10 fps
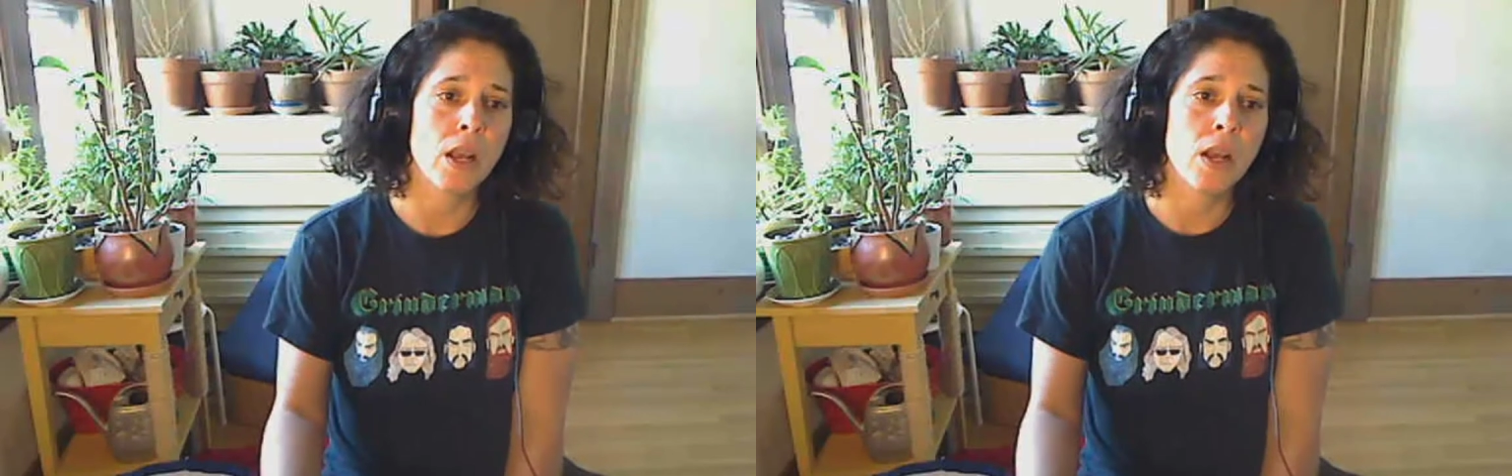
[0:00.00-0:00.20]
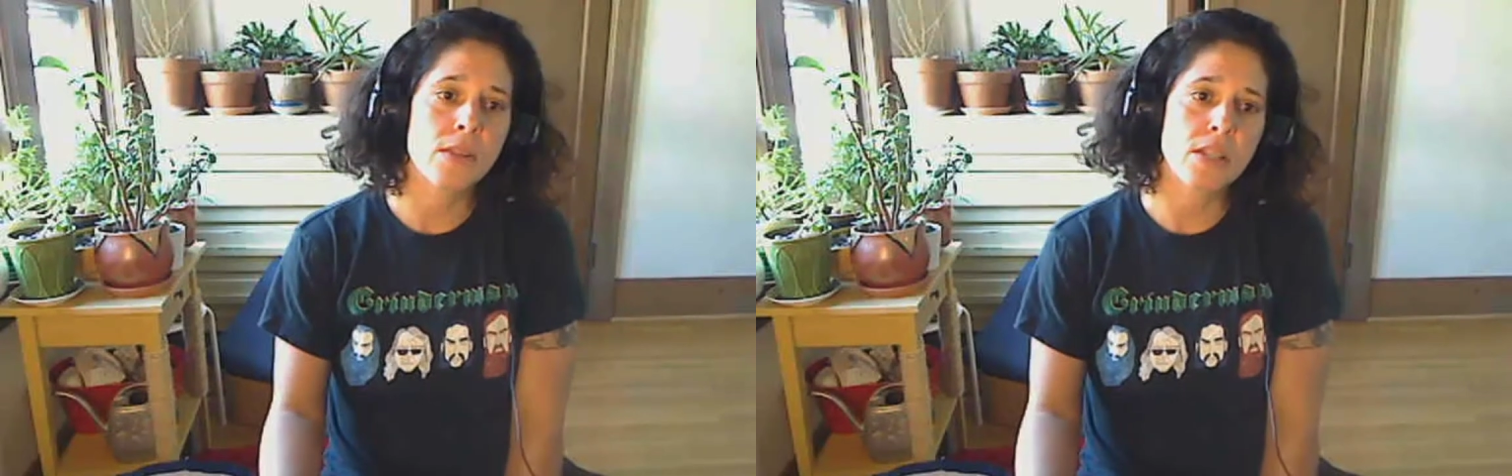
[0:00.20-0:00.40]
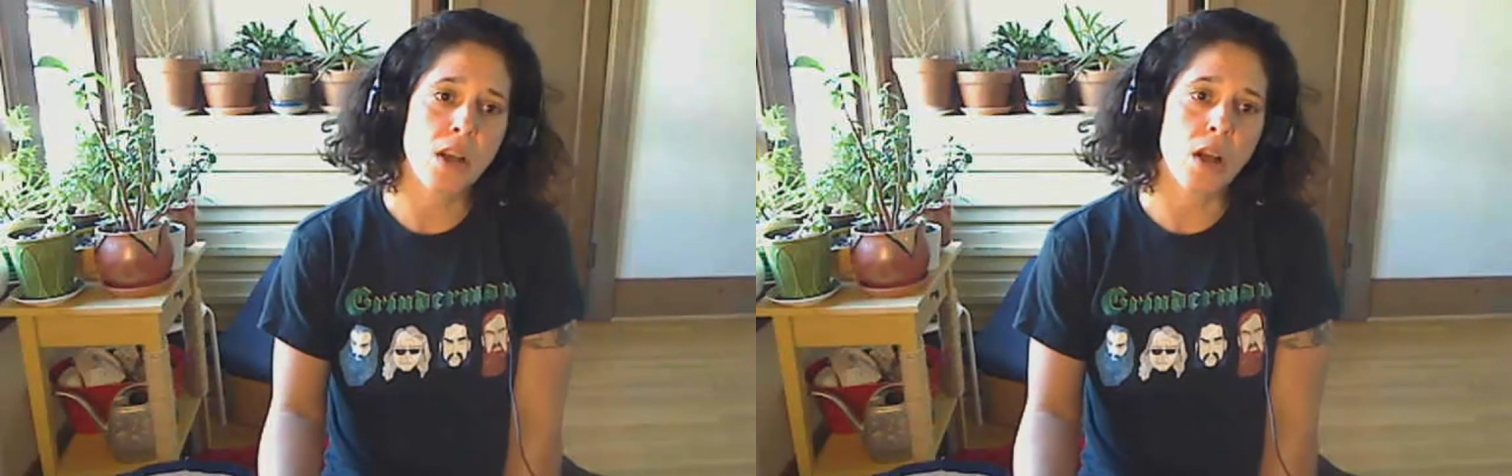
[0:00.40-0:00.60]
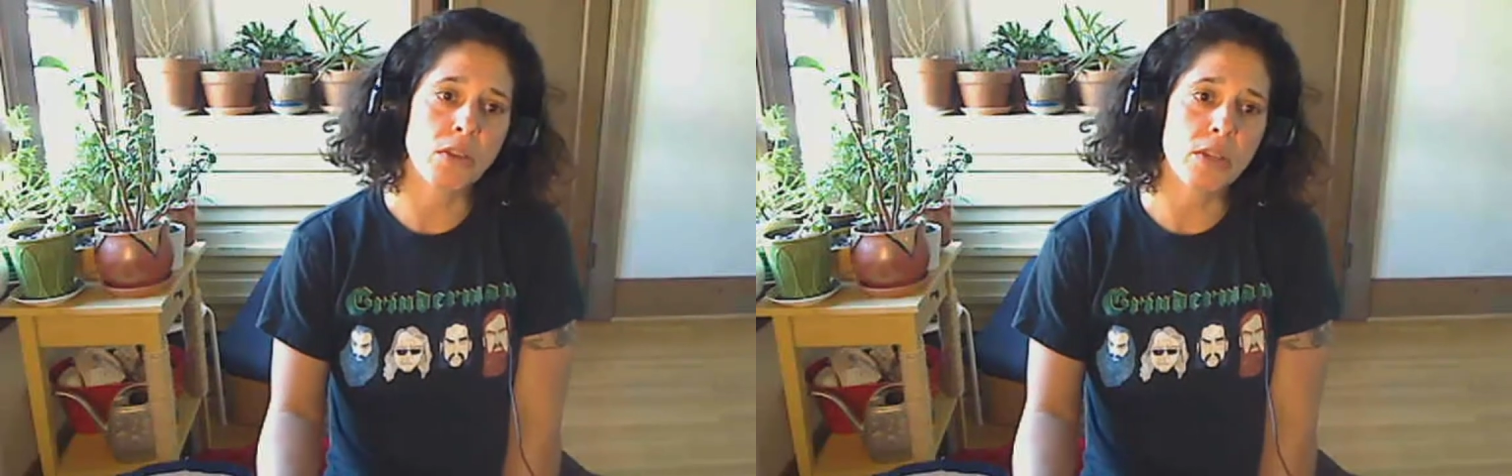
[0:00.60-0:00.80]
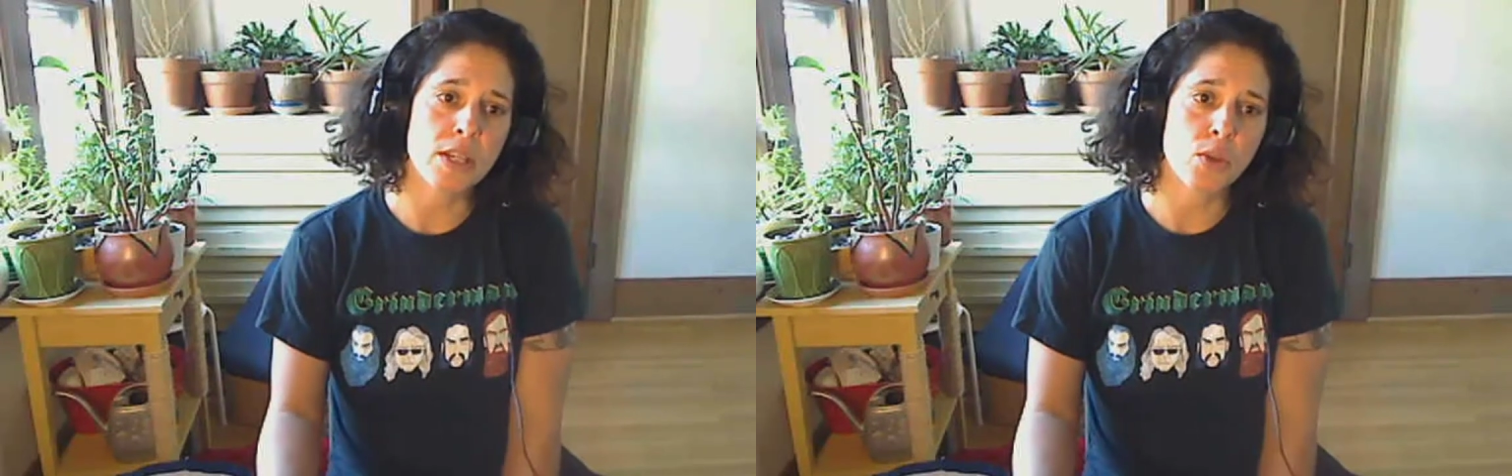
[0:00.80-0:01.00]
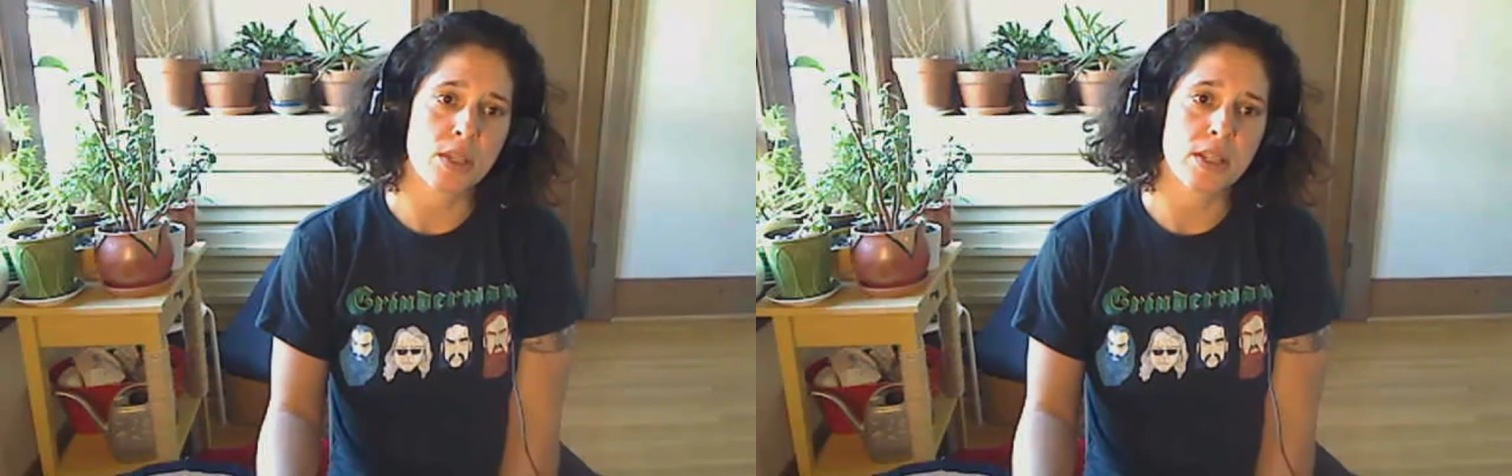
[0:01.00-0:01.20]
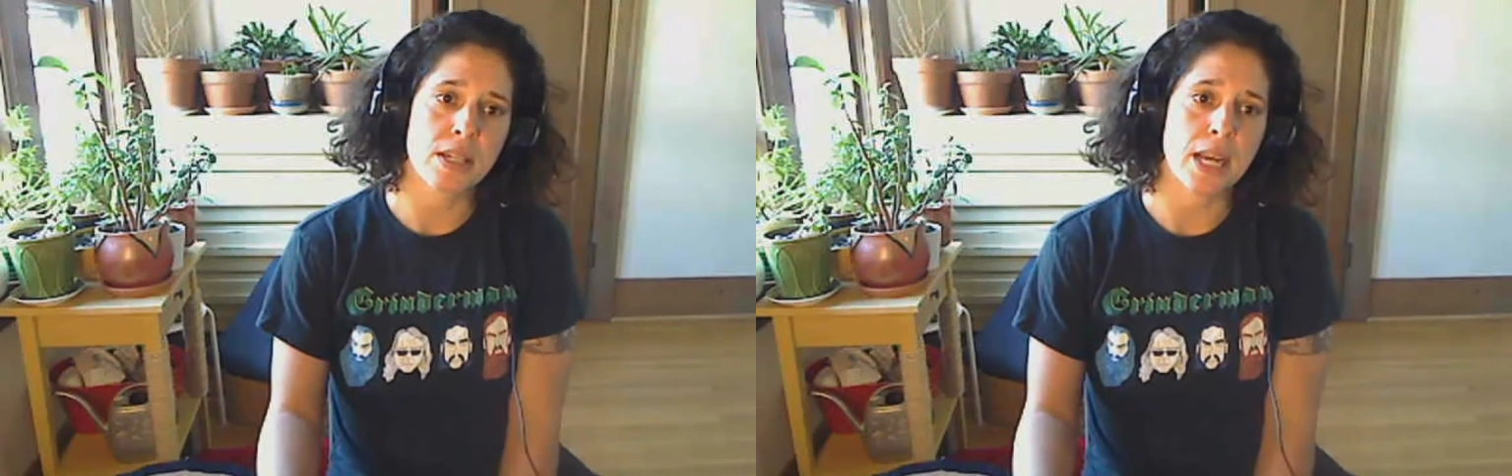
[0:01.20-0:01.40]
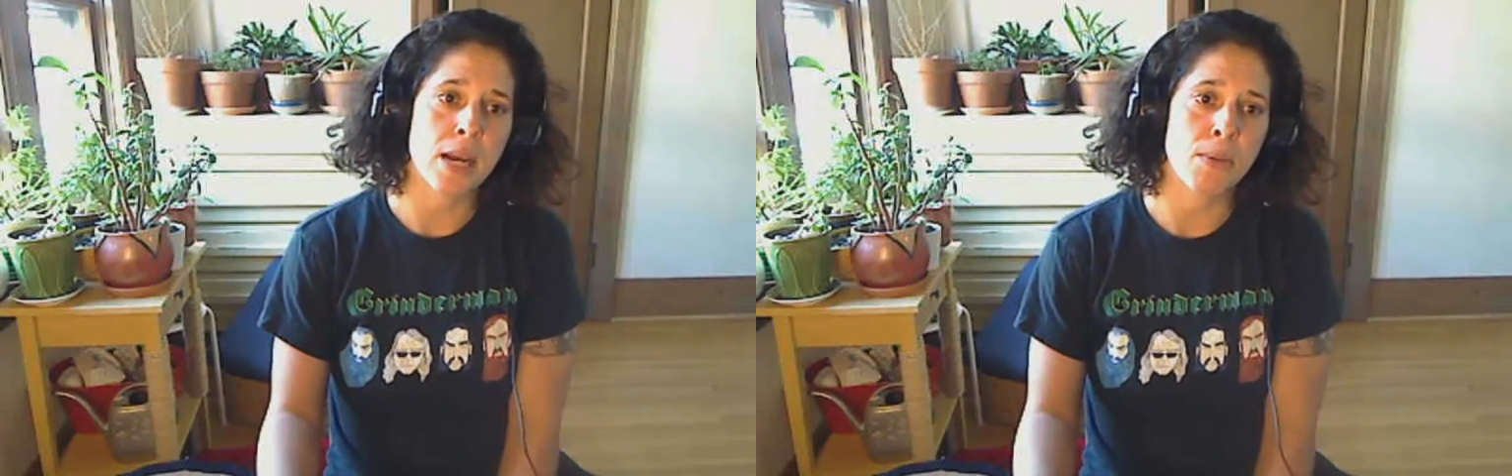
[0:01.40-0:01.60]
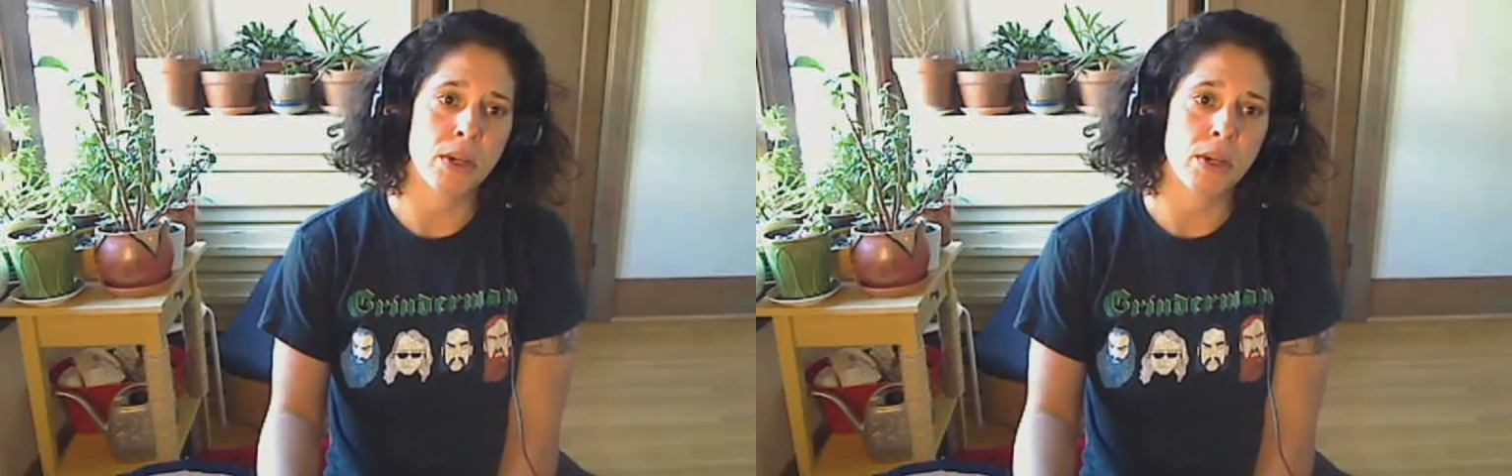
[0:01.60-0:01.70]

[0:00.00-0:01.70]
The scholarly sources tab